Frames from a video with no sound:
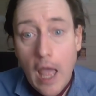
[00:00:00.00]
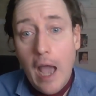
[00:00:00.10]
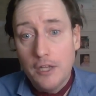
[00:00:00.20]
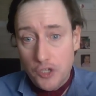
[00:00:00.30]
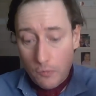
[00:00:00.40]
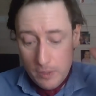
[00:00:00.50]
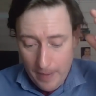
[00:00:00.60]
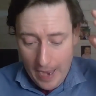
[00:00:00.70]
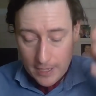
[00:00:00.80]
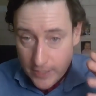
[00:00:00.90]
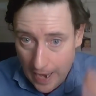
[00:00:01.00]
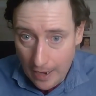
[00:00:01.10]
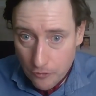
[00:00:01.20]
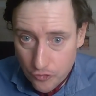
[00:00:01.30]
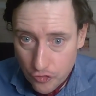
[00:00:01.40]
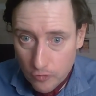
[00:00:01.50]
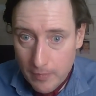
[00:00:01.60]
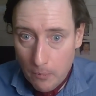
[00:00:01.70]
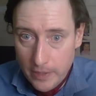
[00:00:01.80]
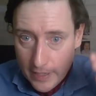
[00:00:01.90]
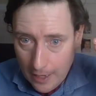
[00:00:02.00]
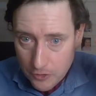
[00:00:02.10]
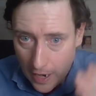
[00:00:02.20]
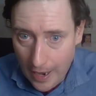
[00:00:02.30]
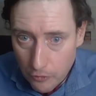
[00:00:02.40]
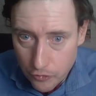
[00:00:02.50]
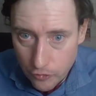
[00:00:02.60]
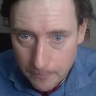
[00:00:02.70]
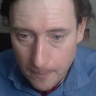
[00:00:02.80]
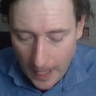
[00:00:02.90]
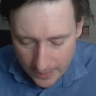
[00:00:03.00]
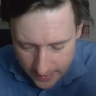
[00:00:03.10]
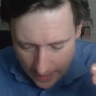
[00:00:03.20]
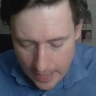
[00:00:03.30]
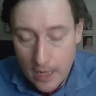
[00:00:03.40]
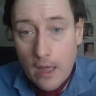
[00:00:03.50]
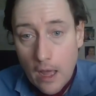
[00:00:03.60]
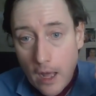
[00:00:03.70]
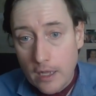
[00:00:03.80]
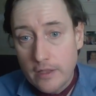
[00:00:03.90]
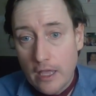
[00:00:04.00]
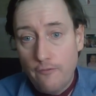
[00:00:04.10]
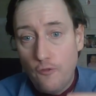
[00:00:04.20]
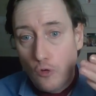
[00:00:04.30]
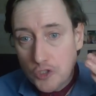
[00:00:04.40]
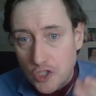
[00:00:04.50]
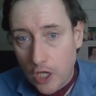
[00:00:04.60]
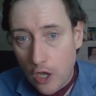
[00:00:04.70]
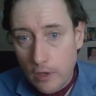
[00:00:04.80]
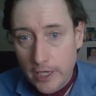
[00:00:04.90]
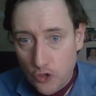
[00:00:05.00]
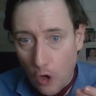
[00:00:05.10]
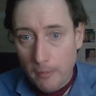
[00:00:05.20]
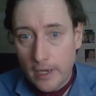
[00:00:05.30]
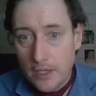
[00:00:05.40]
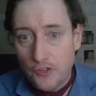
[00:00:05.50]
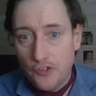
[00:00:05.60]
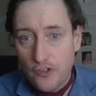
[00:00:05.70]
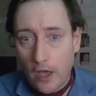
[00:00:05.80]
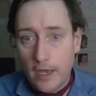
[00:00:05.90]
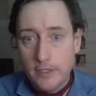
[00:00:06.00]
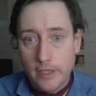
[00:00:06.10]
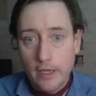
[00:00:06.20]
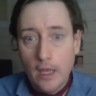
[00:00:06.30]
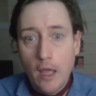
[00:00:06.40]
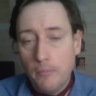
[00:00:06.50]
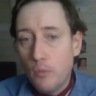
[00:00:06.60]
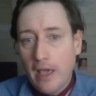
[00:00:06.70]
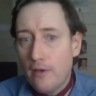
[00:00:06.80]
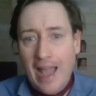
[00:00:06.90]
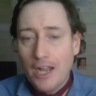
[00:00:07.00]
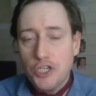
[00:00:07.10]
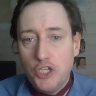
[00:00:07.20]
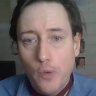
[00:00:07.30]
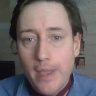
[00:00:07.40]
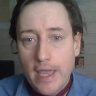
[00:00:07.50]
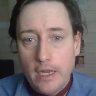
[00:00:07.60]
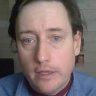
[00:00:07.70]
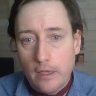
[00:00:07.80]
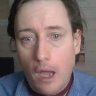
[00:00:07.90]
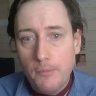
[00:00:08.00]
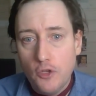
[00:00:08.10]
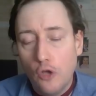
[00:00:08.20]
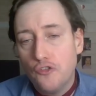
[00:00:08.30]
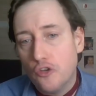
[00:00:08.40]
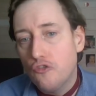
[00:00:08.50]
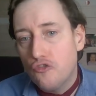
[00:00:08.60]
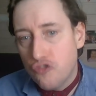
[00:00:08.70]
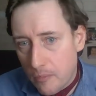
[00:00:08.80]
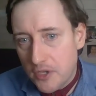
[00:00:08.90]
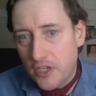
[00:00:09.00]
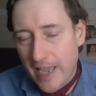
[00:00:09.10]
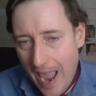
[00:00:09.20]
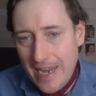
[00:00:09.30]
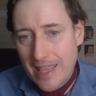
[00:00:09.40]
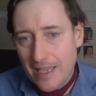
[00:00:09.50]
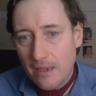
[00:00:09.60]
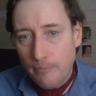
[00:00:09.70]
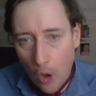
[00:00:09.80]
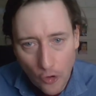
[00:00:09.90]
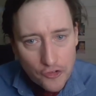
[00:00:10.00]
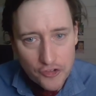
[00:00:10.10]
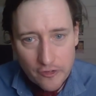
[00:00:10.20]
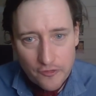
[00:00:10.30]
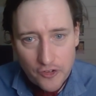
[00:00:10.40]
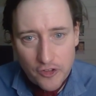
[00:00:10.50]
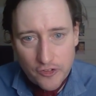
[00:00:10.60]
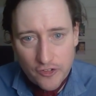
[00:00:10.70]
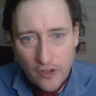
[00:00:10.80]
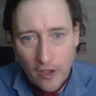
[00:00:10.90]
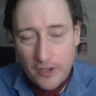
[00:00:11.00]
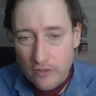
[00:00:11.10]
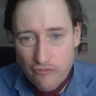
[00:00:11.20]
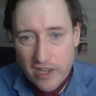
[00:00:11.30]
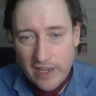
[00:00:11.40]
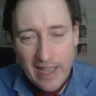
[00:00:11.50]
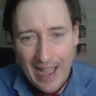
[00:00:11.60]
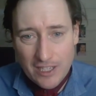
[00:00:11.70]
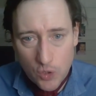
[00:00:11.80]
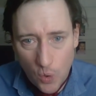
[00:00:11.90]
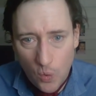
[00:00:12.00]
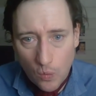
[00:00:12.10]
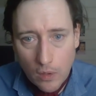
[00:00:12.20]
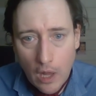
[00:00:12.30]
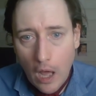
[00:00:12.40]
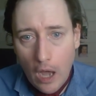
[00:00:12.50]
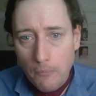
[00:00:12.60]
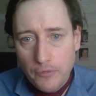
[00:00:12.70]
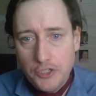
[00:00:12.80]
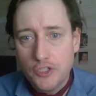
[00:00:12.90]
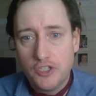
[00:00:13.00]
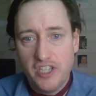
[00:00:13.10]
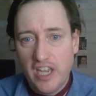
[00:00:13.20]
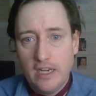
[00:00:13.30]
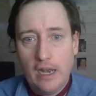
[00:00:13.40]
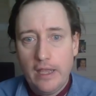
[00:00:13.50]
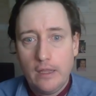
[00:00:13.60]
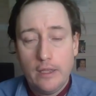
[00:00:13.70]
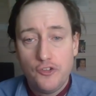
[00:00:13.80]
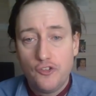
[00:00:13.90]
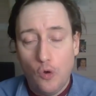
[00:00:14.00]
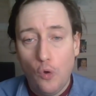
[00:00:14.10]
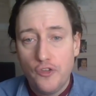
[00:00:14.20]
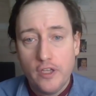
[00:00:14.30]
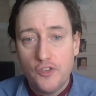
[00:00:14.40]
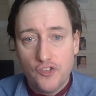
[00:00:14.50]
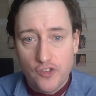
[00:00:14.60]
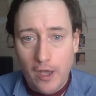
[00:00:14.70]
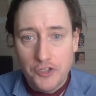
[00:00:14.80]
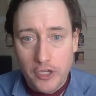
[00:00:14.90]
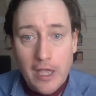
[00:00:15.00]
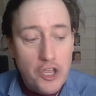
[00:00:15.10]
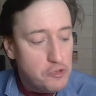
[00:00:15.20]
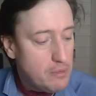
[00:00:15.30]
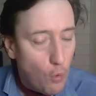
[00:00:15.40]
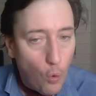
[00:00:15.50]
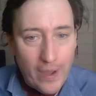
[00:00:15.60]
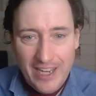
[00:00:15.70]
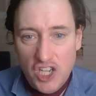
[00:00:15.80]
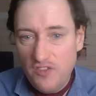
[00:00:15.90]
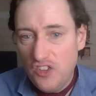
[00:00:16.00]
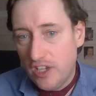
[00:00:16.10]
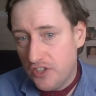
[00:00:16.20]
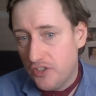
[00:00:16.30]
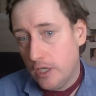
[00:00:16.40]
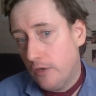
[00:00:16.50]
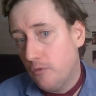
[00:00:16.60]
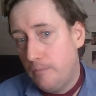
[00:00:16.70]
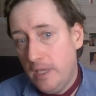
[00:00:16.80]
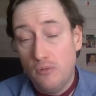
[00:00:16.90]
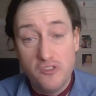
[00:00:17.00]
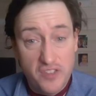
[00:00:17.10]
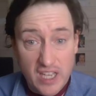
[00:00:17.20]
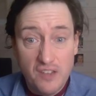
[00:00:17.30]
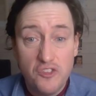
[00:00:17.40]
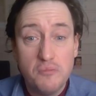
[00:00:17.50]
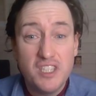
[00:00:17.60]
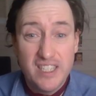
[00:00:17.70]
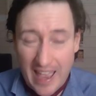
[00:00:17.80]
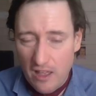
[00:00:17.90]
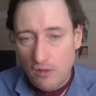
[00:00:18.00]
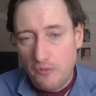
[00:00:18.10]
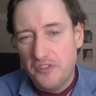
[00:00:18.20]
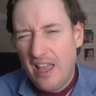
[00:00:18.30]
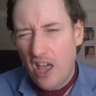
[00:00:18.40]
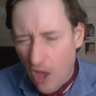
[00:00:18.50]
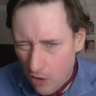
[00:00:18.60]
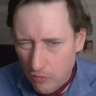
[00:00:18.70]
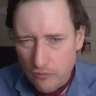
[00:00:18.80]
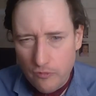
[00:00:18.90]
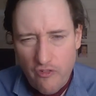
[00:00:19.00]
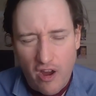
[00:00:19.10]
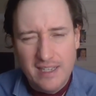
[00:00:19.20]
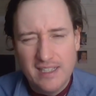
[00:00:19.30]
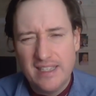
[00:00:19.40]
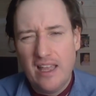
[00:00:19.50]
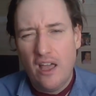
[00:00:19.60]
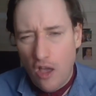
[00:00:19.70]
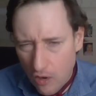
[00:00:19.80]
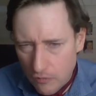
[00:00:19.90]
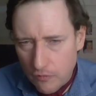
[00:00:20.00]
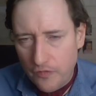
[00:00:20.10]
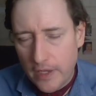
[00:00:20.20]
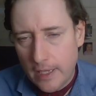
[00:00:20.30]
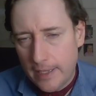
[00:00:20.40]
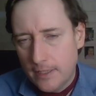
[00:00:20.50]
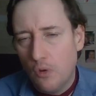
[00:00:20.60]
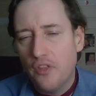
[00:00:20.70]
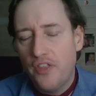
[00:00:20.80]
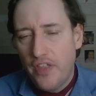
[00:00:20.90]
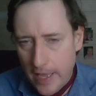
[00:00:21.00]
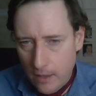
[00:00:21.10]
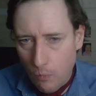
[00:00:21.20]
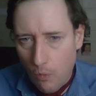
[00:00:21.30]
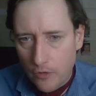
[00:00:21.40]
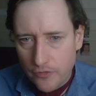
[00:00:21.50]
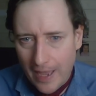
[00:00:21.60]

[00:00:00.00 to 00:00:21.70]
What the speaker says: And so we back down to them and we kowtow to them, and they can therefore slowly dominate the society, but without actually doing anything. I mean, they're not contributing anything positive to the society really at all. They're just signaling, they're just causing the society to be more individualistic, for people to think of themselves, their own rights, their own feelings, what they want.